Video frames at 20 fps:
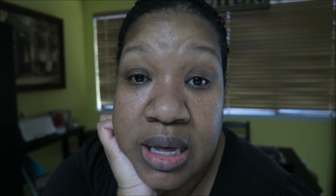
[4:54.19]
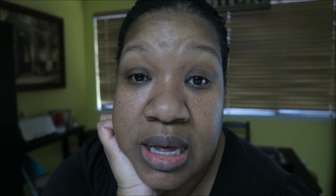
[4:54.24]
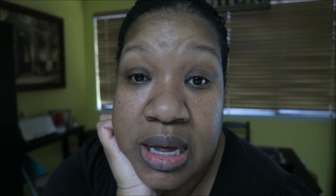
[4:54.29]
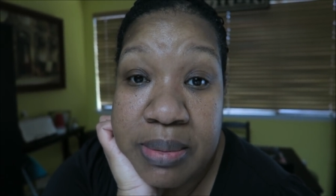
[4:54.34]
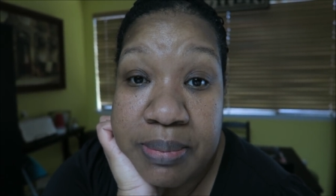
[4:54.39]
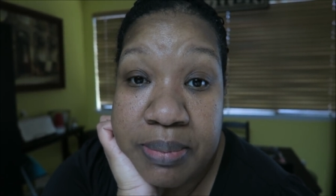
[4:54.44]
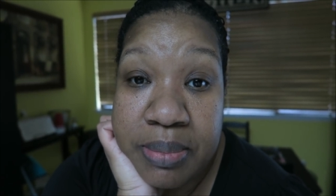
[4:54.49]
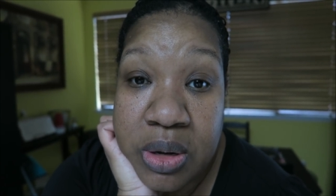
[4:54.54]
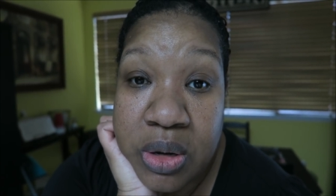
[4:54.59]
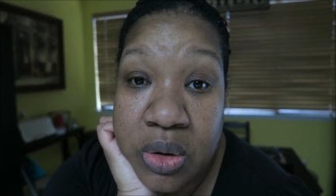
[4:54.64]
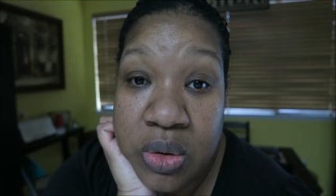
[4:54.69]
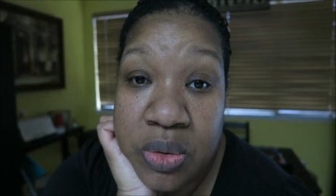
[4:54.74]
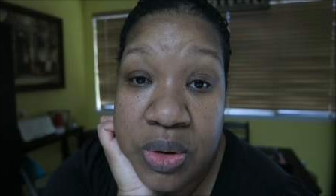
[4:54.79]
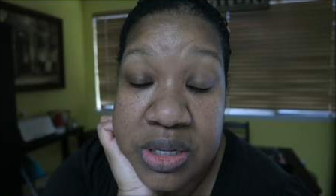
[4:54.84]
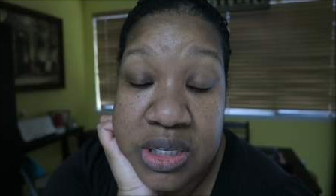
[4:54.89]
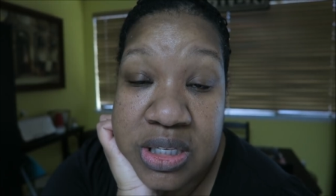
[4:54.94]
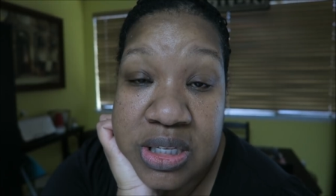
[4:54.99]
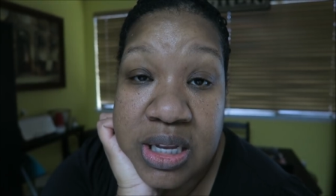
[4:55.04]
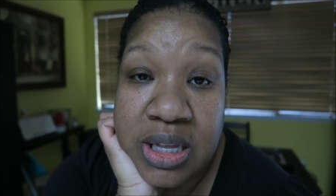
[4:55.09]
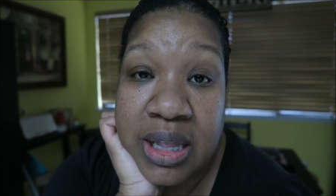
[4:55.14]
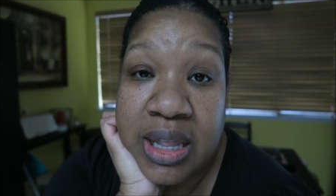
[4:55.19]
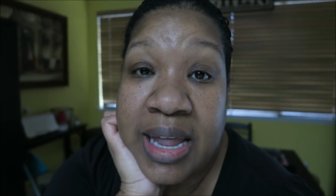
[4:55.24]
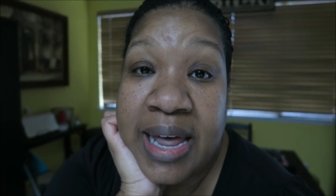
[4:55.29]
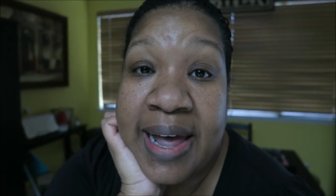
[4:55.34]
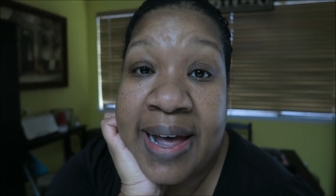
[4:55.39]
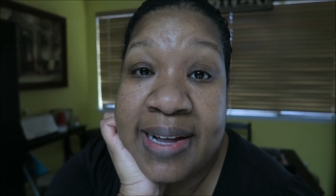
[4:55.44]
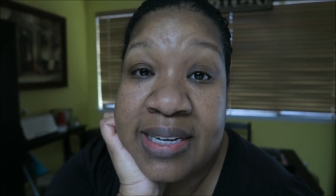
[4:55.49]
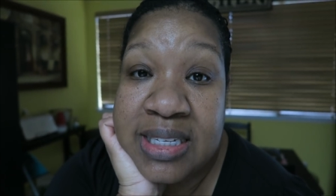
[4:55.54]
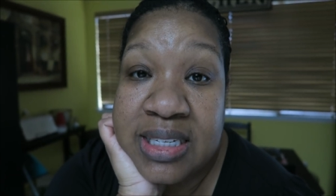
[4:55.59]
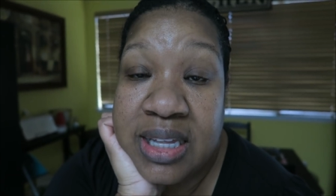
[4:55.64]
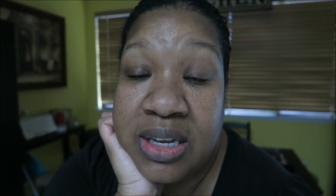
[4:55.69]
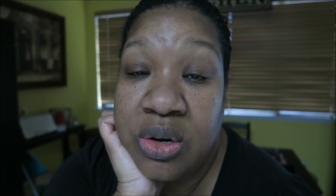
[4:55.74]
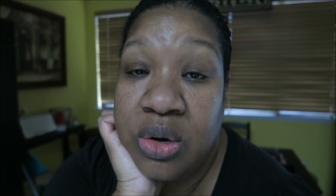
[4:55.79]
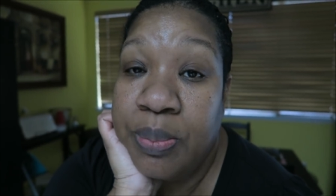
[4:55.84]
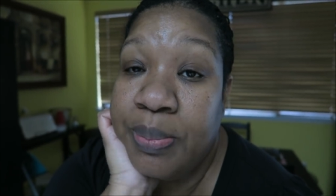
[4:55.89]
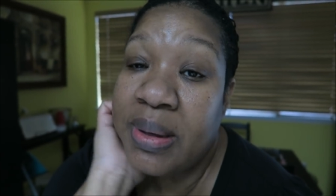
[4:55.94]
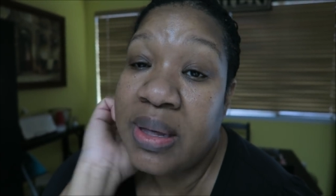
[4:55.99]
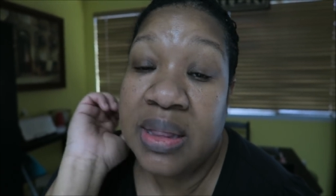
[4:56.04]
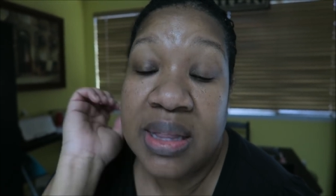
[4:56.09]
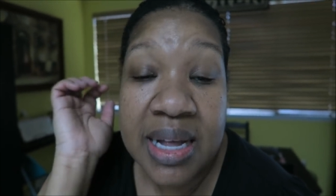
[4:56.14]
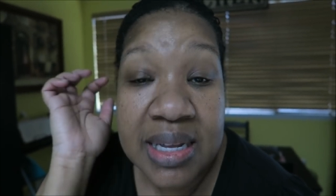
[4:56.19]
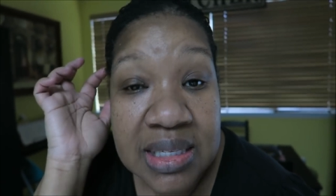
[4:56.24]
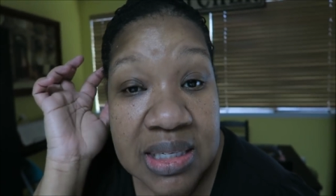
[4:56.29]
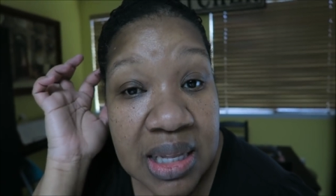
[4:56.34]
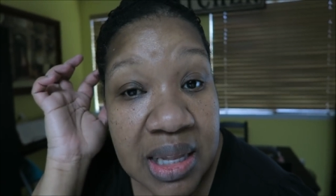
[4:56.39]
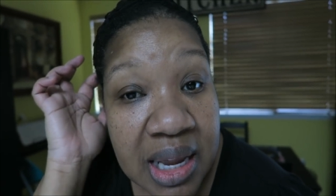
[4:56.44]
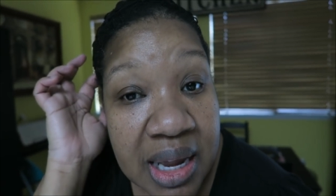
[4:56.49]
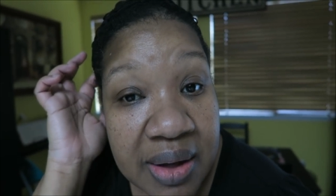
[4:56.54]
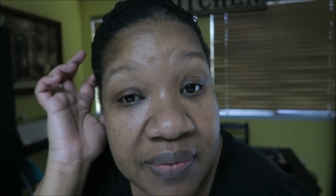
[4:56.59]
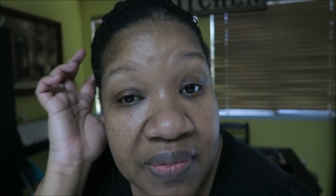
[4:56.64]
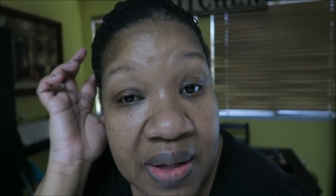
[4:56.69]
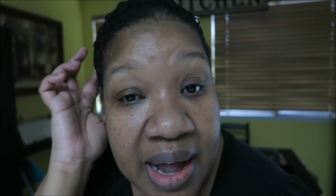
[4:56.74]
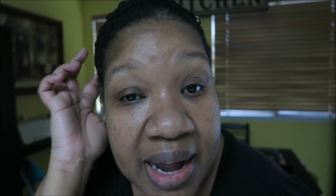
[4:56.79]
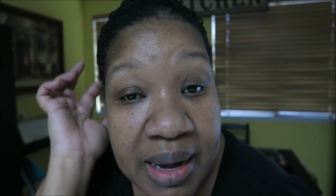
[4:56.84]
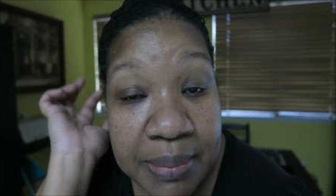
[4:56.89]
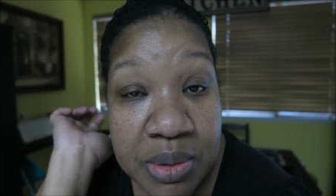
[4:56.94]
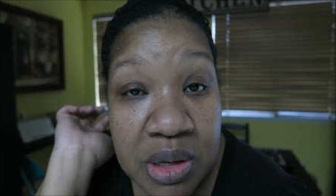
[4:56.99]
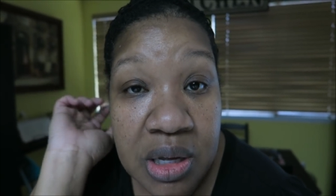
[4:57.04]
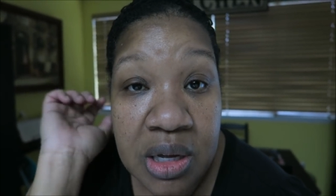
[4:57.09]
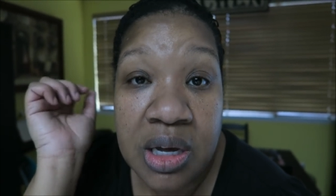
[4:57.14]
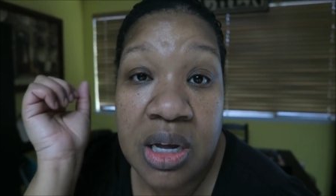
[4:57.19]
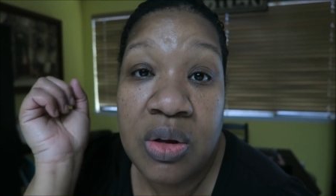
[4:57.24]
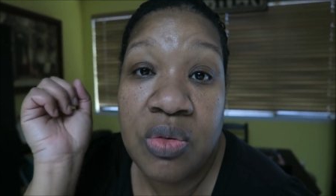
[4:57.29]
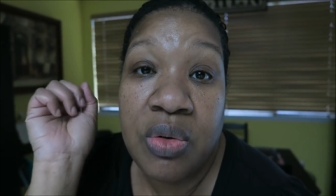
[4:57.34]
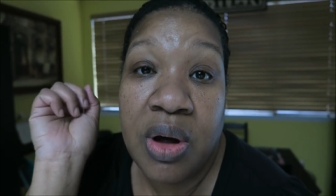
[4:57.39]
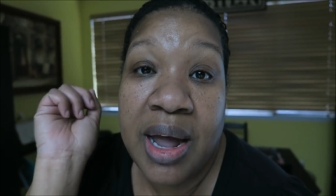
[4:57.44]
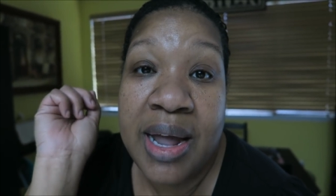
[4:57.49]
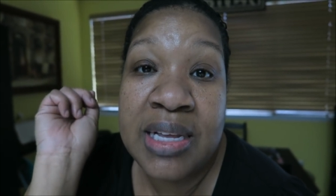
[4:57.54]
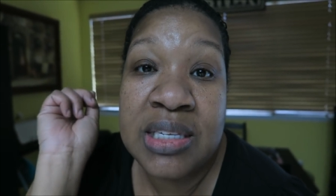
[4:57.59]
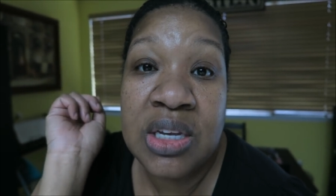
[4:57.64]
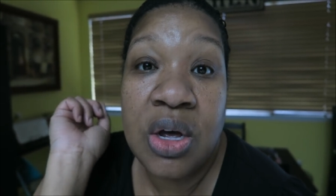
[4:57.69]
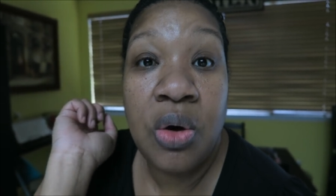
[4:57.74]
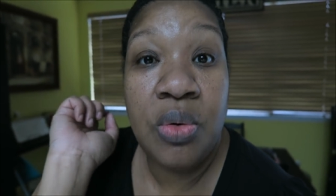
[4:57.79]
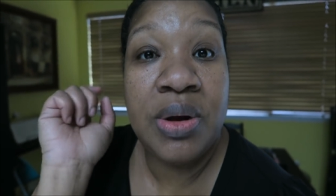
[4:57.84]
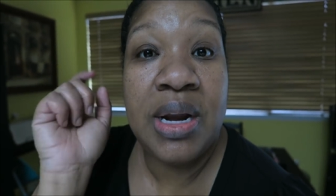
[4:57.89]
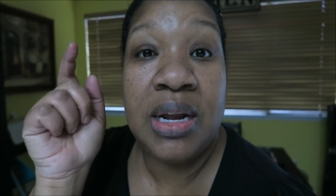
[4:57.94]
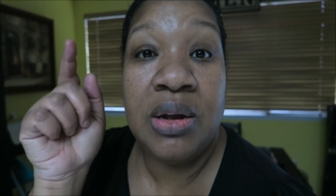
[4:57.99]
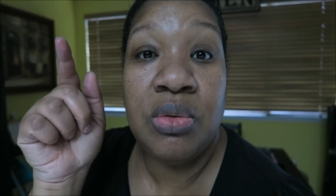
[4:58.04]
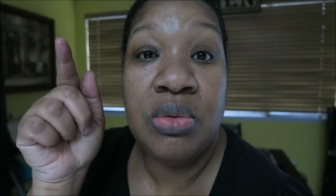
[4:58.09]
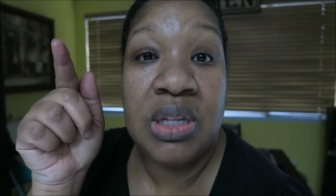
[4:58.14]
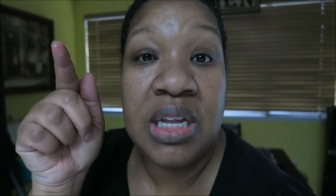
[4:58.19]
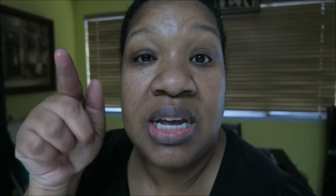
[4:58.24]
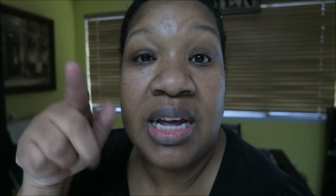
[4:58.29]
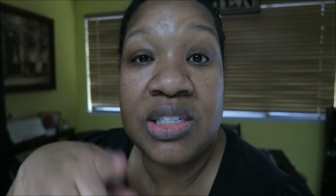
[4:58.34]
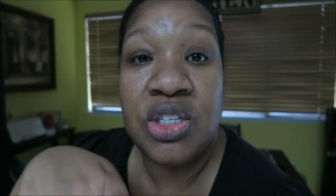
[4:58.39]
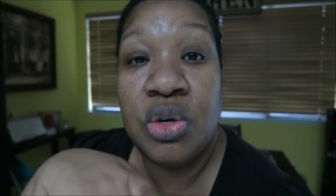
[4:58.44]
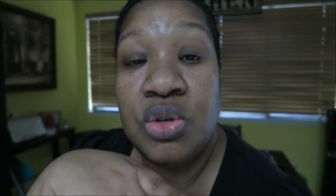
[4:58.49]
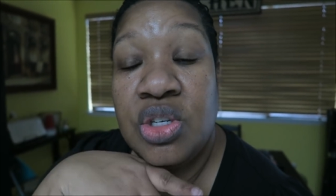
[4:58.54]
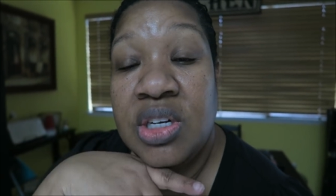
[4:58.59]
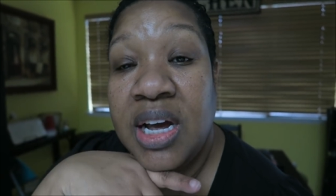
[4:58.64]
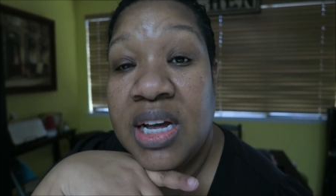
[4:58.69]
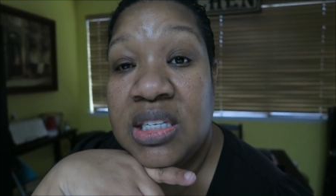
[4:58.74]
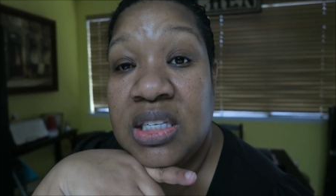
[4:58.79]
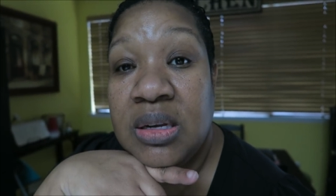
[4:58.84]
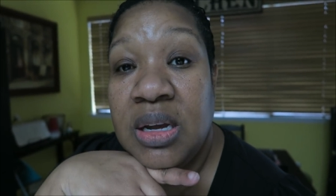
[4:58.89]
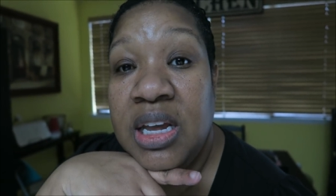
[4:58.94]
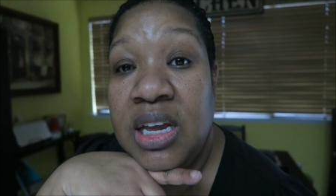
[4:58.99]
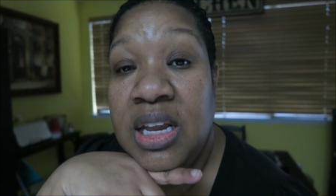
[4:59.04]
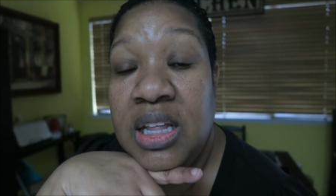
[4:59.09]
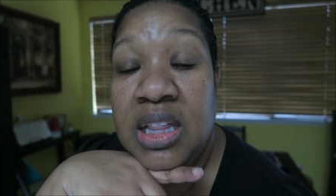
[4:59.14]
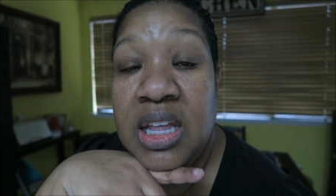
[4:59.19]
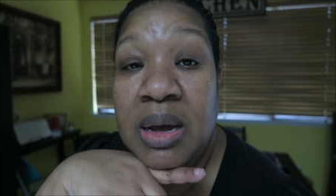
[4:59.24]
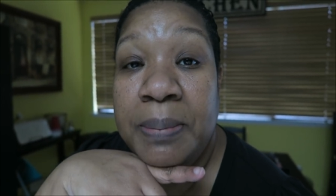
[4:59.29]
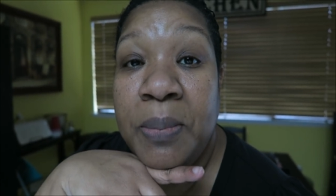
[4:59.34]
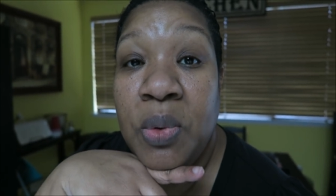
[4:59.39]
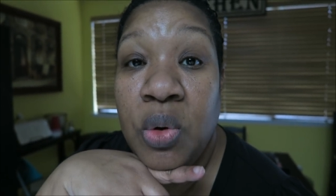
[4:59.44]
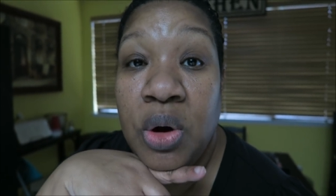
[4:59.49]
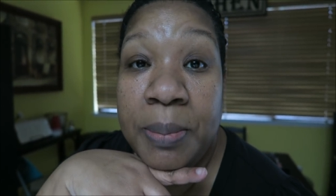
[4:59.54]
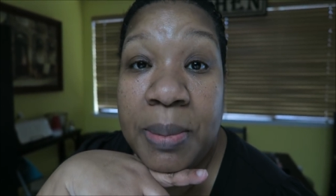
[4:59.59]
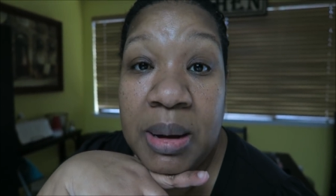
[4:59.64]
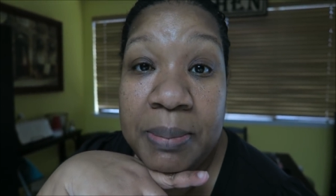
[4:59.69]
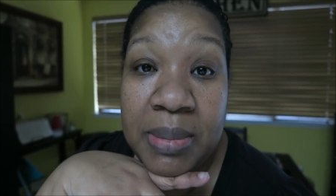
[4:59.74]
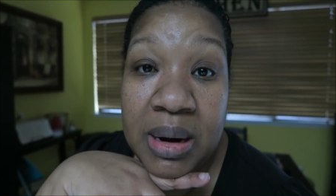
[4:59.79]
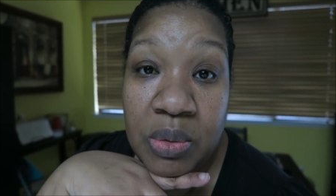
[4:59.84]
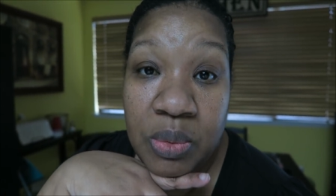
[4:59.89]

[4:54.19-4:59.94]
gumbo. It's the last little bit that's left. I am cooking rice. Oh, and I don't think I told you guys anything more about